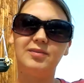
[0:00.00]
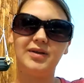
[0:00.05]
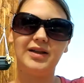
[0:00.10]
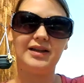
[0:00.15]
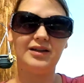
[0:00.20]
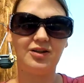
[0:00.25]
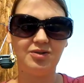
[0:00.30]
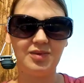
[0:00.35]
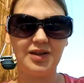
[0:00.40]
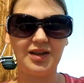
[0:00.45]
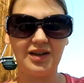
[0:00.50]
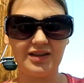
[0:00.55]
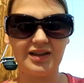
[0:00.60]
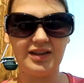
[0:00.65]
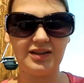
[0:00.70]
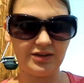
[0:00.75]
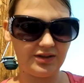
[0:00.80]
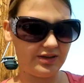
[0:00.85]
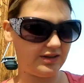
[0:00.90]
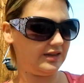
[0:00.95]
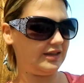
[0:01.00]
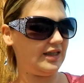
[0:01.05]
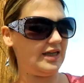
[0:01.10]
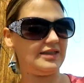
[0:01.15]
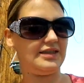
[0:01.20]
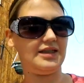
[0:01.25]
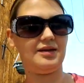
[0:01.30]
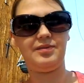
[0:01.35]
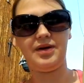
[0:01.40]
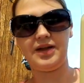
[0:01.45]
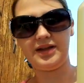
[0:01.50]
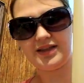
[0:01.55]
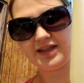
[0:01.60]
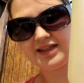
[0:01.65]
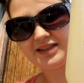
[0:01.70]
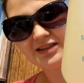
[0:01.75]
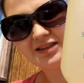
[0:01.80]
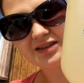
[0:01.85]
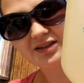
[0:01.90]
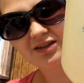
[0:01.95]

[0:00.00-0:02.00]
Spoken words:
be like, oh my god, that looks disgusting, but this